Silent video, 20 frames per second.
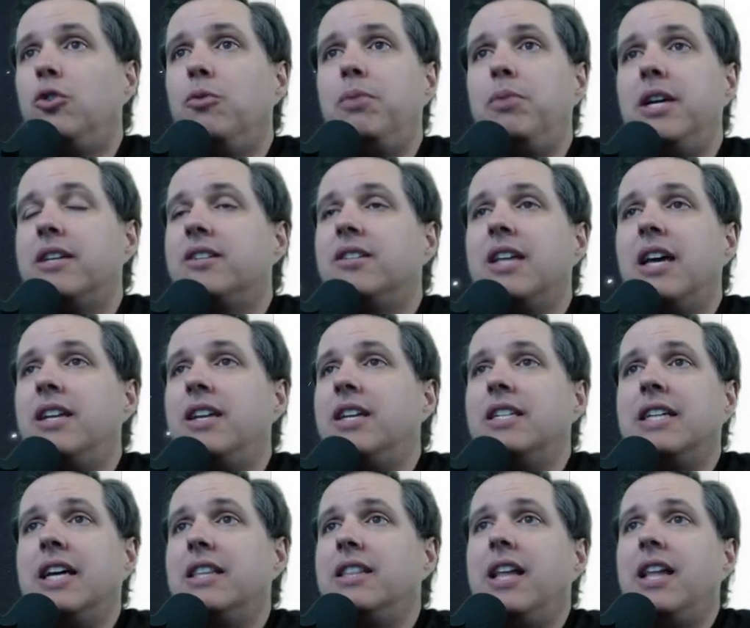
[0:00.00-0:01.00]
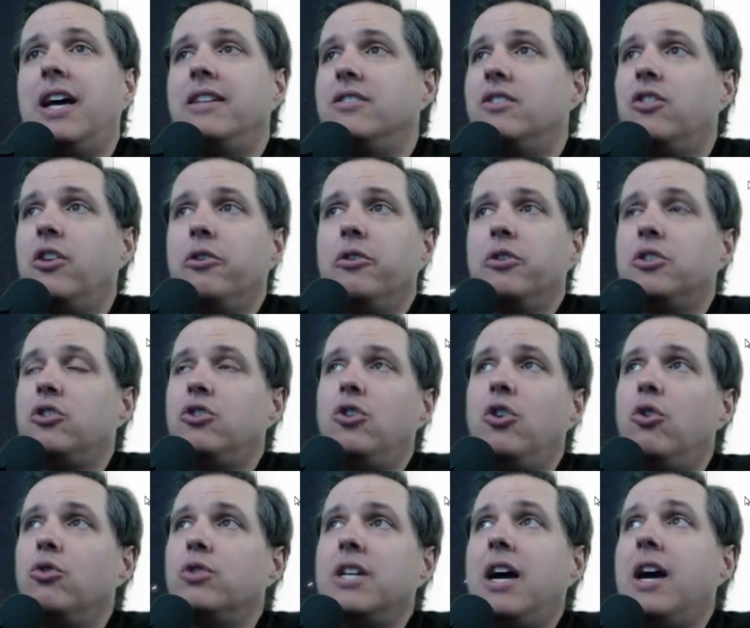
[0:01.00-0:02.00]
be extending deadlines. There is
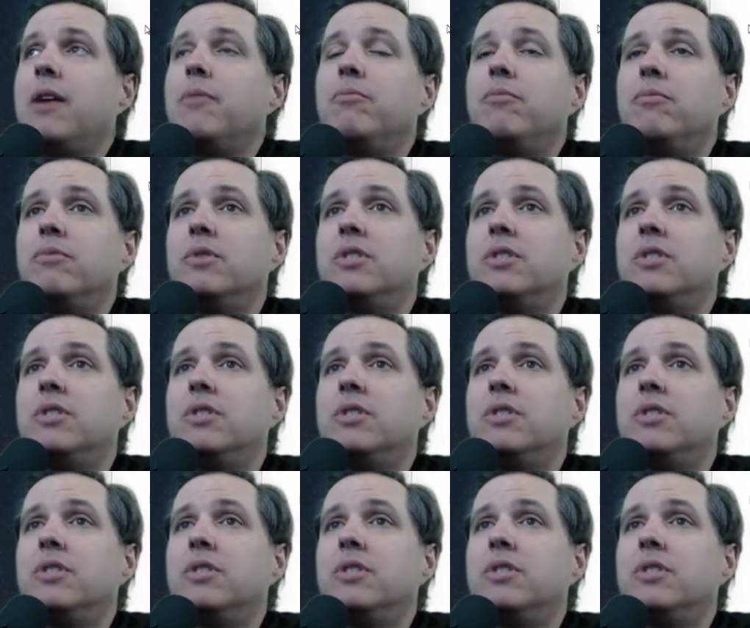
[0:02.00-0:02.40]
no time.